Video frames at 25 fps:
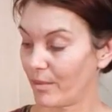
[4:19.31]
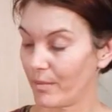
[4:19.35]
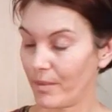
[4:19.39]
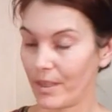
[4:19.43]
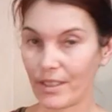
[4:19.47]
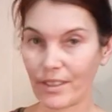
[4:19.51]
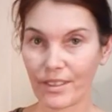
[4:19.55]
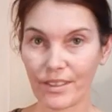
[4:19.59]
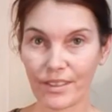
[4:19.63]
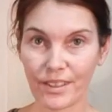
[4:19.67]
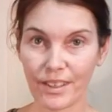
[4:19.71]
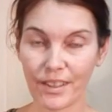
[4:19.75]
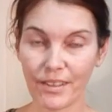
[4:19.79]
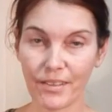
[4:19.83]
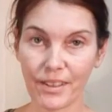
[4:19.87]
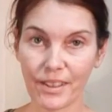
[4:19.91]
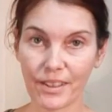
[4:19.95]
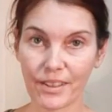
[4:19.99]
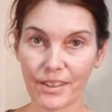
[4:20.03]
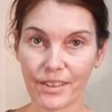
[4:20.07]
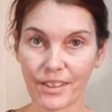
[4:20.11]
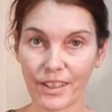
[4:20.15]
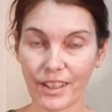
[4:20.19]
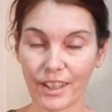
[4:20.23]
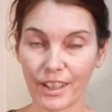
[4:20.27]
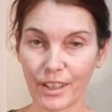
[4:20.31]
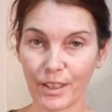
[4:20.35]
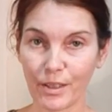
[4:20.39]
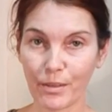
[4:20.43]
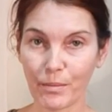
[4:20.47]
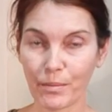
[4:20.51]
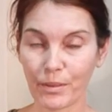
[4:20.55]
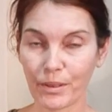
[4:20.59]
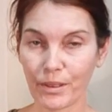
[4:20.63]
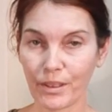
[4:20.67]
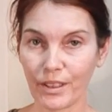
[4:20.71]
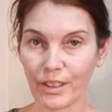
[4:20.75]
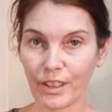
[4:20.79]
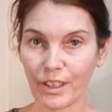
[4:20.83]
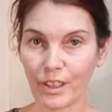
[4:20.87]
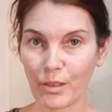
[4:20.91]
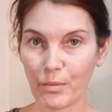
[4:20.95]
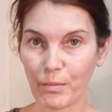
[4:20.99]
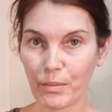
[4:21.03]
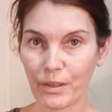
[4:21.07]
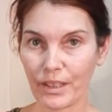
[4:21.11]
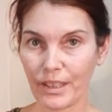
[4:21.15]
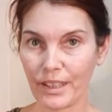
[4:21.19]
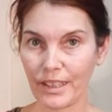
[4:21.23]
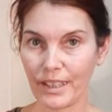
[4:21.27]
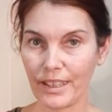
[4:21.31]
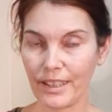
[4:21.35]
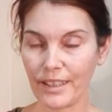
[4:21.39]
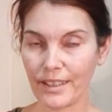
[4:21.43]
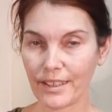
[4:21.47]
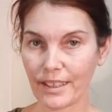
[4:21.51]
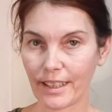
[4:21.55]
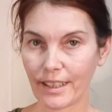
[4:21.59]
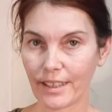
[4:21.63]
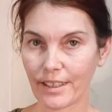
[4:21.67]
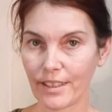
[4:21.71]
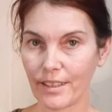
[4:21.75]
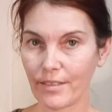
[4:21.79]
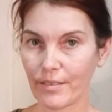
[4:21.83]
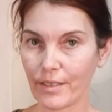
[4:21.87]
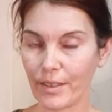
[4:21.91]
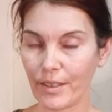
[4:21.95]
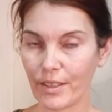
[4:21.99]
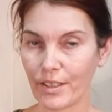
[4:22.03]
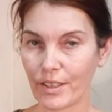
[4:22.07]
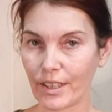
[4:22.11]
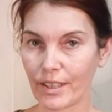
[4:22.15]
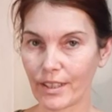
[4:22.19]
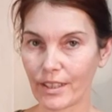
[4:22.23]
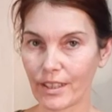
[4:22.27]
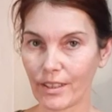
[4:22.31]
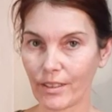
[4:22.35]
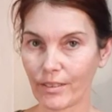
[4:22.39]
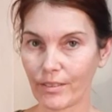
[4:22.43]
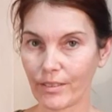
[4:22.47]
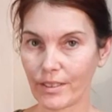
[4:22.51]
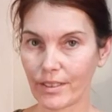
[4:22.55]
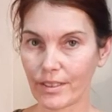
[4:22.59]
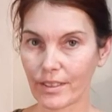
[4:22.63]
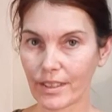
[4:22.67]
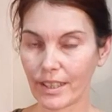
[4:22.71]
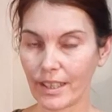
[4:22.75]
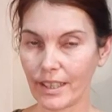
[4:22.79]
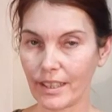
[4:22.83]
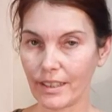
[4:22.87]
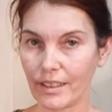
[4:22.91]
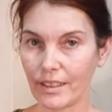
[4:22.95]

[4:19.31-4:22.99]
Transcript: It's a serious soap, but it is actually very gentle on the skin.